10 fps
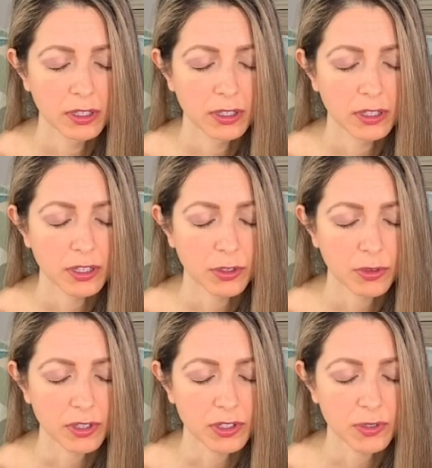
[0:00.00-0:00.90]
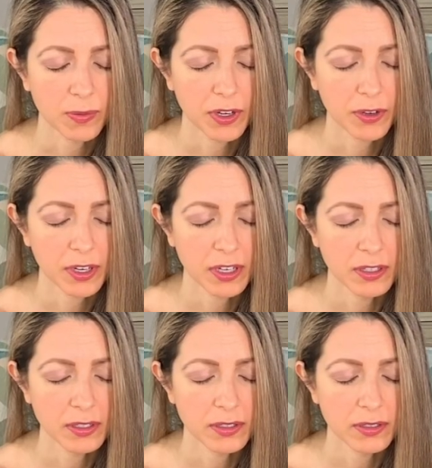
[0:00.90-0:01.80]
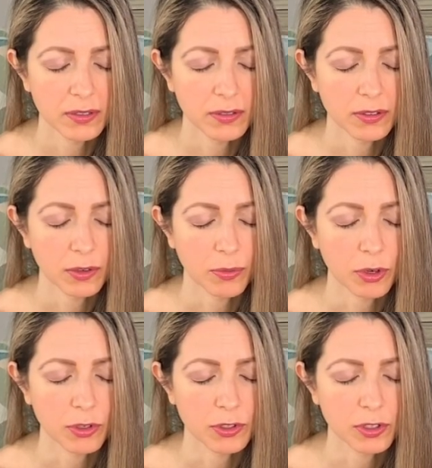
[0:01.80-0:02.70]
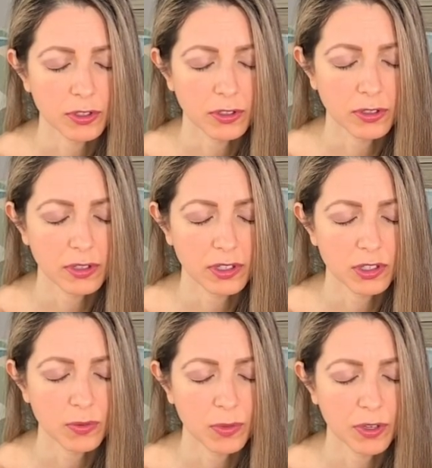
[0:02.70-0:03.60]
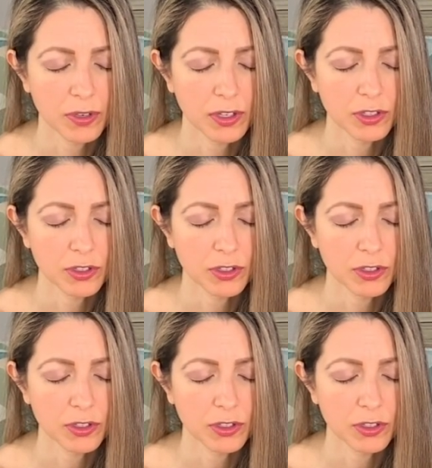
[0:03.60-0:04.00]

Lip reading: in your experience, your personal experience,